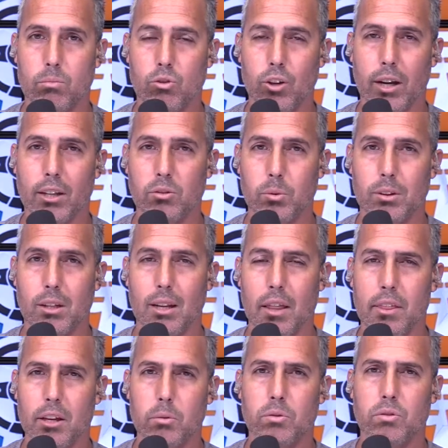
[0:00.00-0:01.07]
trainings we did,
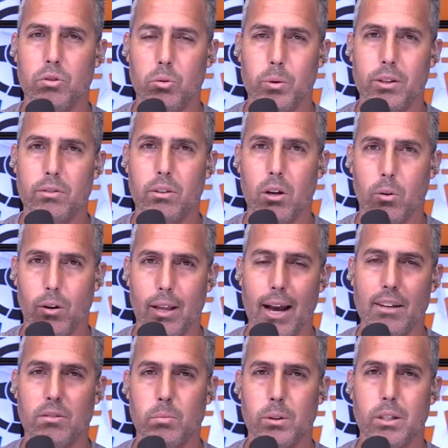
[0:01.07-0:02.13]
I think it was 2 weeks ago or
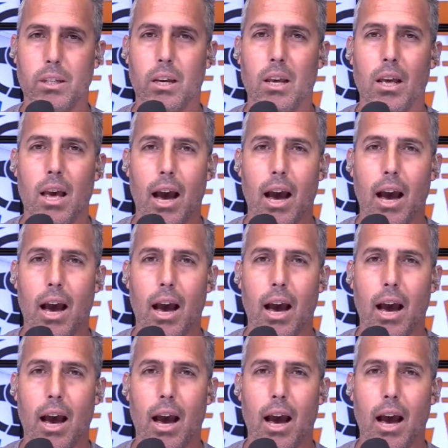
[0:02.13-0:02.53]
last week,